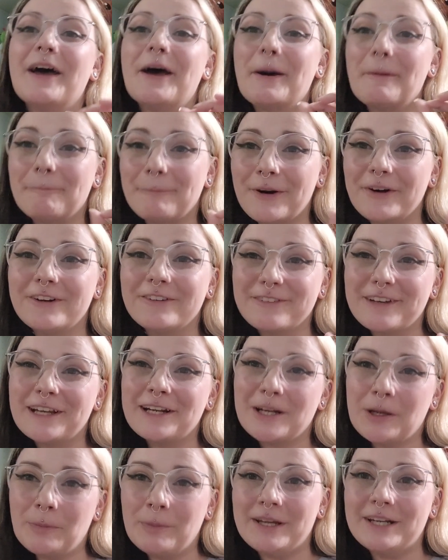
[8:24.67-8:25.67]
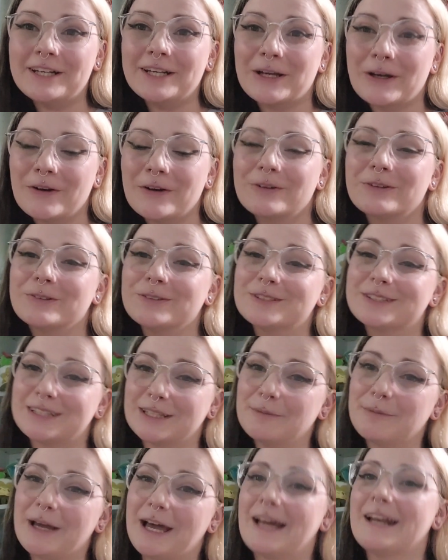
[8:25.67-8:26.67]
motivated me to go to
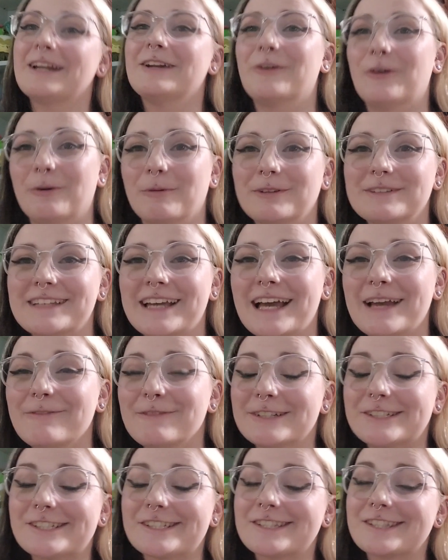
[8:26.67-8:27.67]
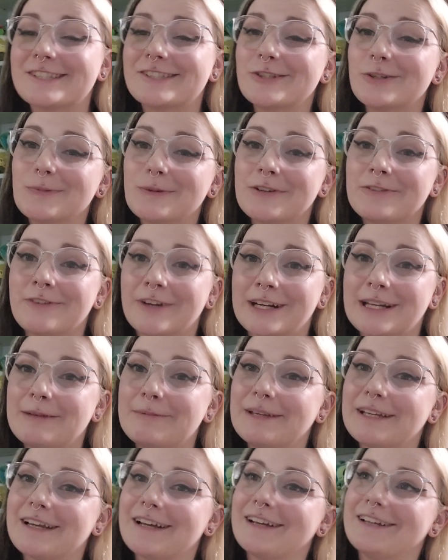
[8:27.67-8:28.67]
sleep at a normal time, which is super funny
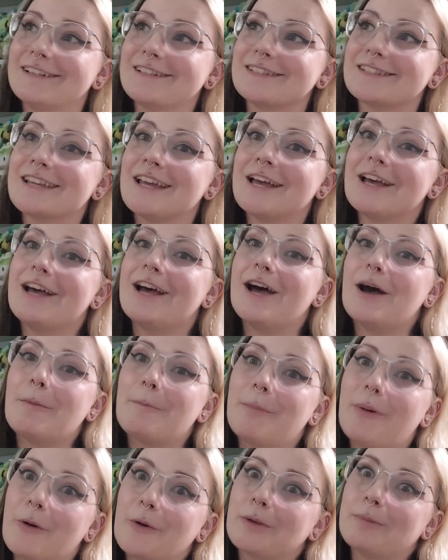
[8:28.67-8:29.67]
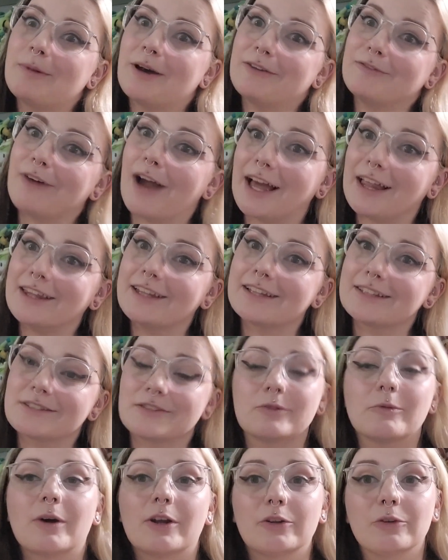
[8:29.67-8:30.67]
because Pokemon Violet's
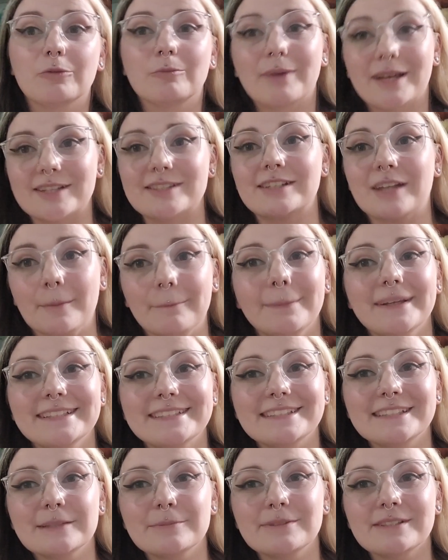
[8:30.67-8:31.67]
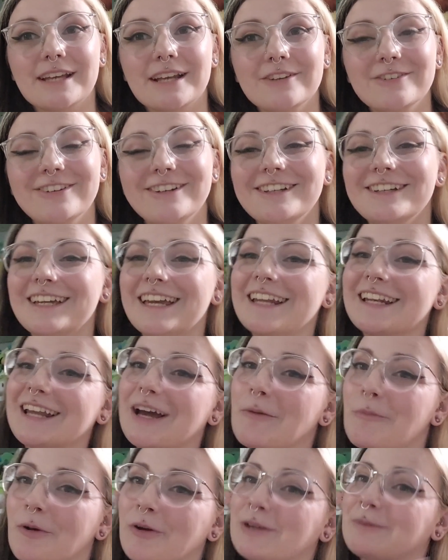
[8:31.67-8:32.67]
the one who messed up my sleep schedule, and
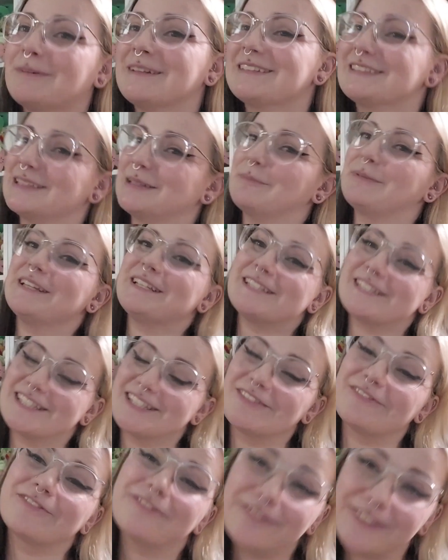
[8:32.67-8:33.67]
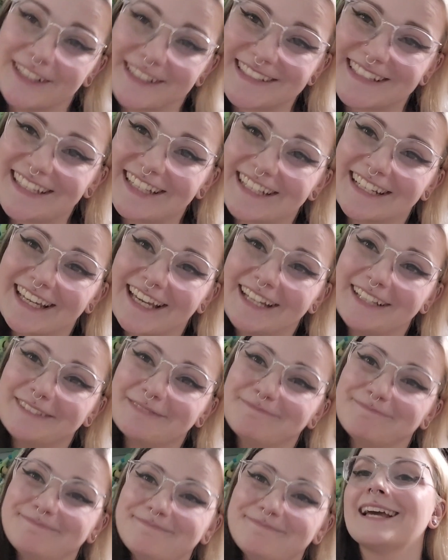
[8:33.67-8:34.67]
now Pokemon Sleep is fixing it
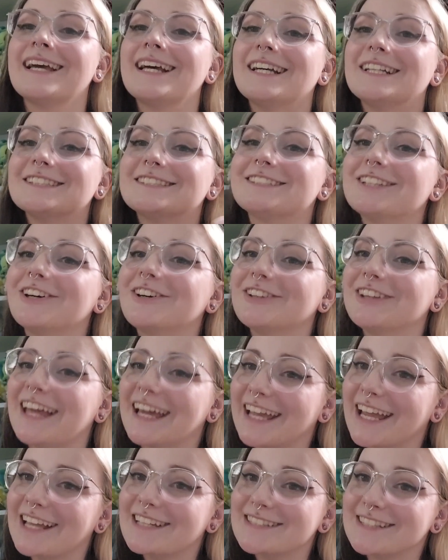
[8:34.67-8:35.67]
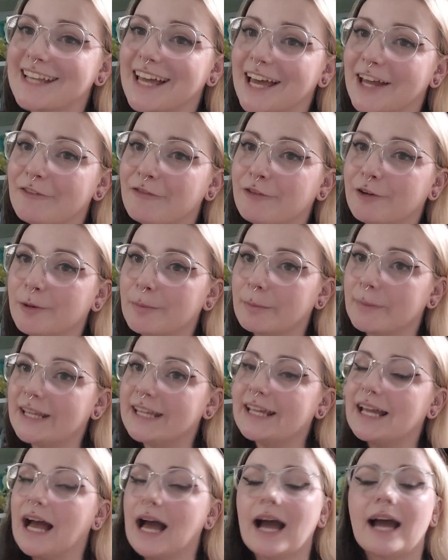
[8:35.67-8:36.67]
again. So like I said, for
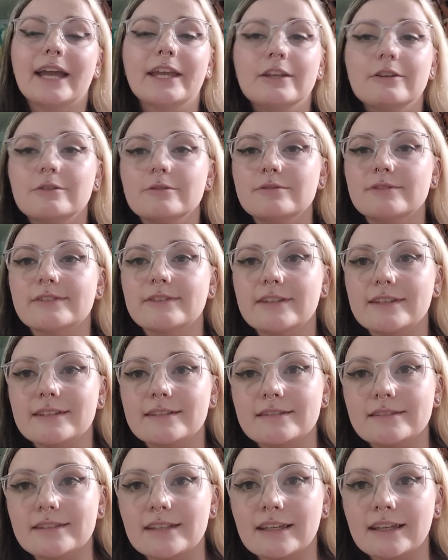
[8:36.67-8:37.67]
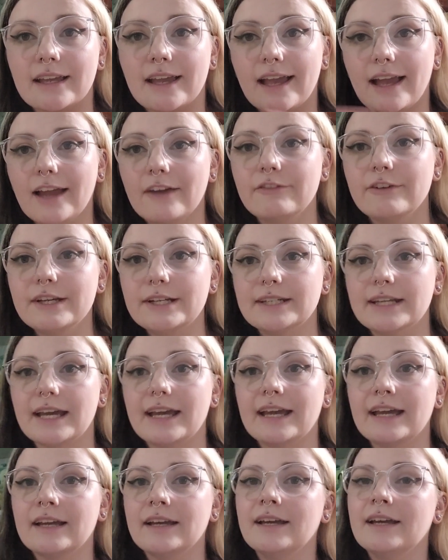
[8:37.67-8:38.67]
me, I use this thing every
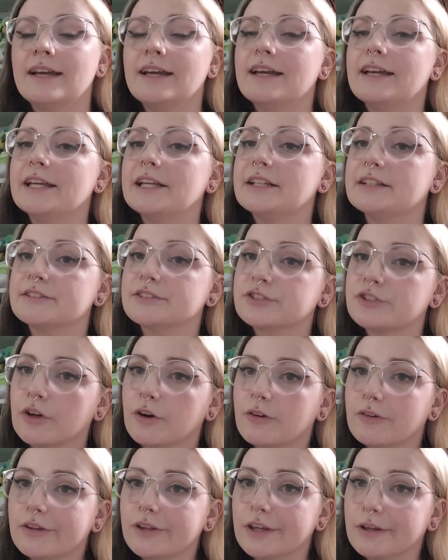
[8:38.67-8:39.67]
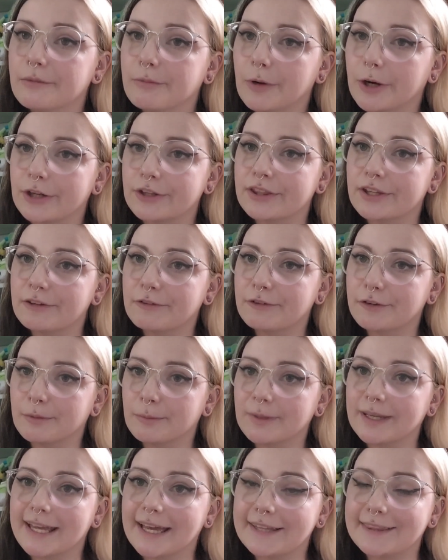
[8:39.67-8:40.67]
day. It is totally worth it for
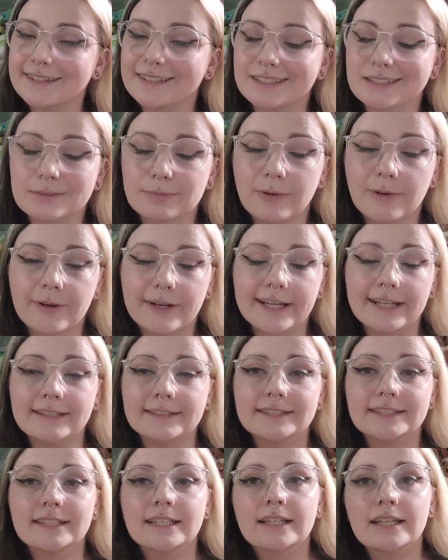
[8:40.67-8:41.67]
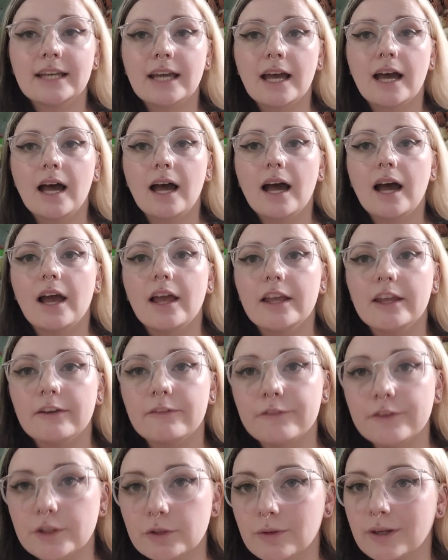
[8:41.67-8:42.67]
me at this point.
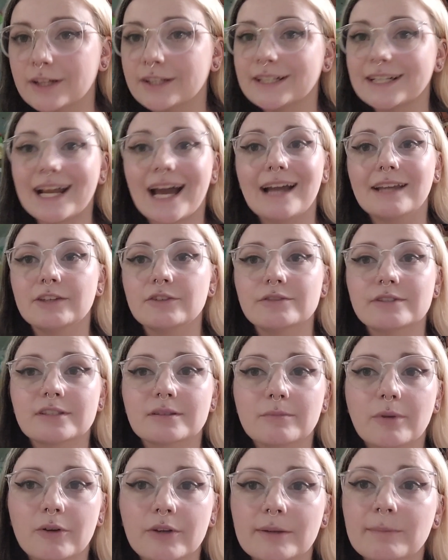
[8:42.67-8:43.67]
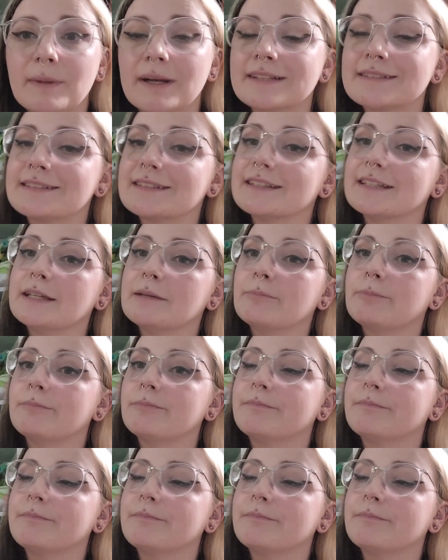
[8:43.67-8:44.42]
If you are not using Pokemon Sleep,